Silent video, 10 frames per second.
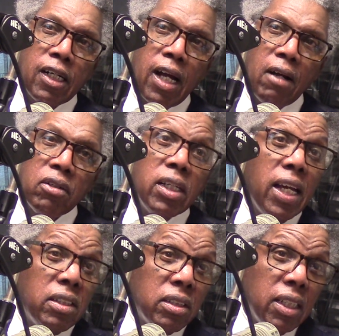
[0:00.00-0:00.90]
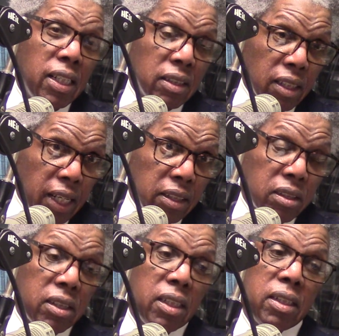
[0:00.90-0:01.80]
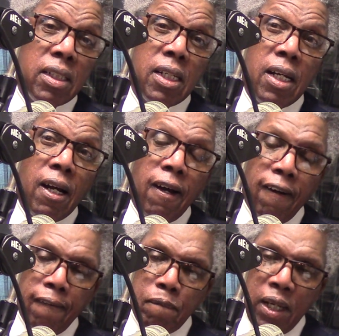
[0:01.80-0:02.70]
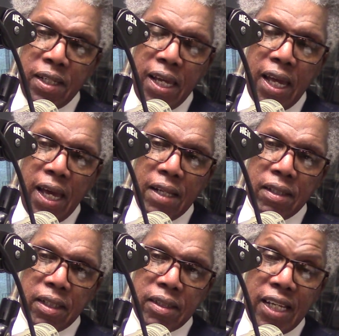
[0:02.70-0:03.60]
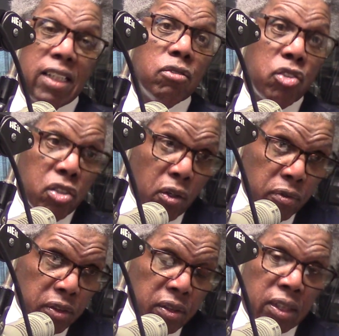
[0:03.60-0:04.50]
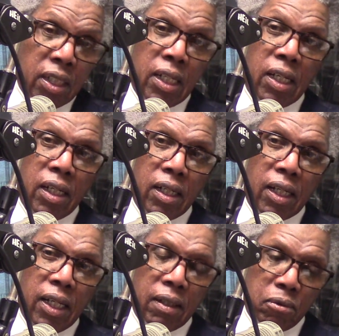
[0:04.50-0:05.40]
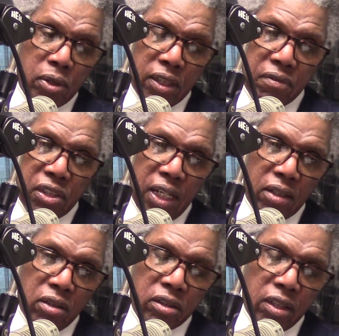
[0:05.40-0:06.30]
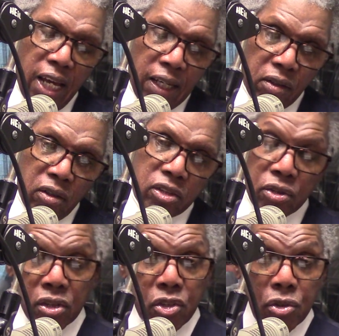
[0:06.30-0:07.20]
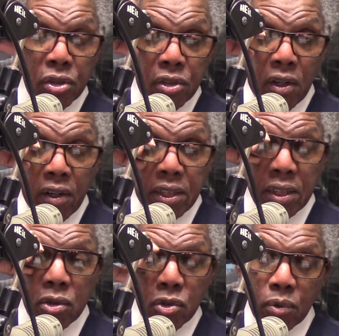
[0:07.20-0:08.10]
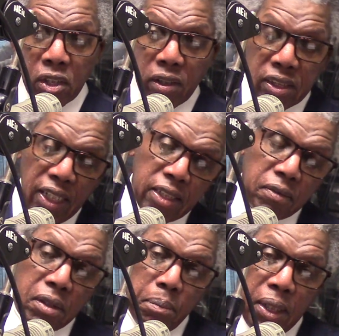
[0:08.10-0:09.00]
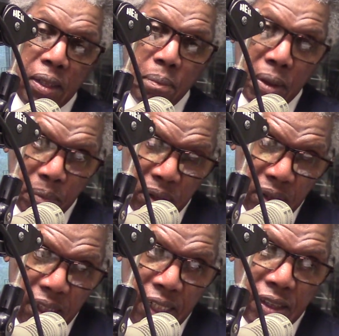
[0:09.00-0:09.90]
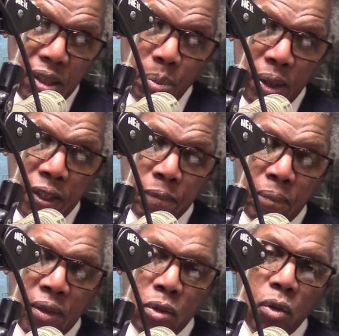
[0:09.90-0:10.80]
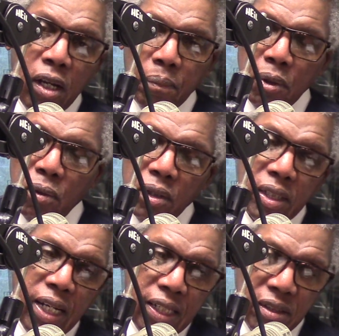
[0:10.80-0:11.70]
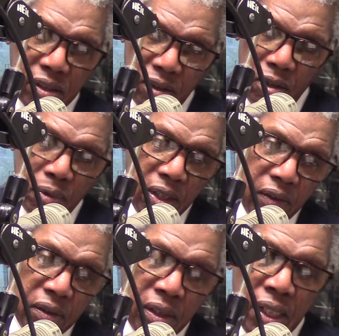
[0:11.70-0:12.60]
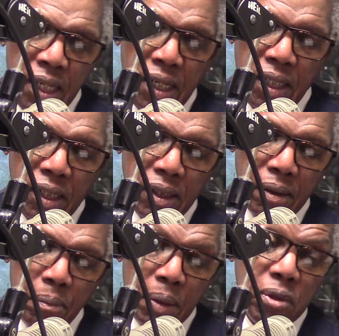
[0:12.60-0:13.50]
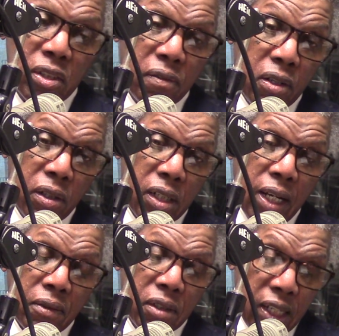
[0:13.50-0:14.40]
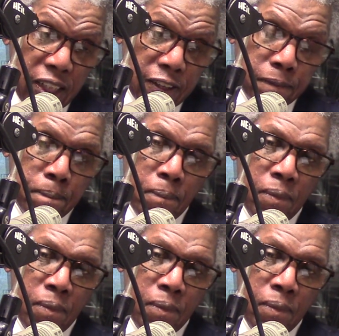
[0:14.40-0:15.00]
congregation in Atlantic City, and they had their day of service. And I want to give a shout out also to Judah Darrington, who's one of our executive committee members at NAACP, who helped organize this along with other members of her congregation.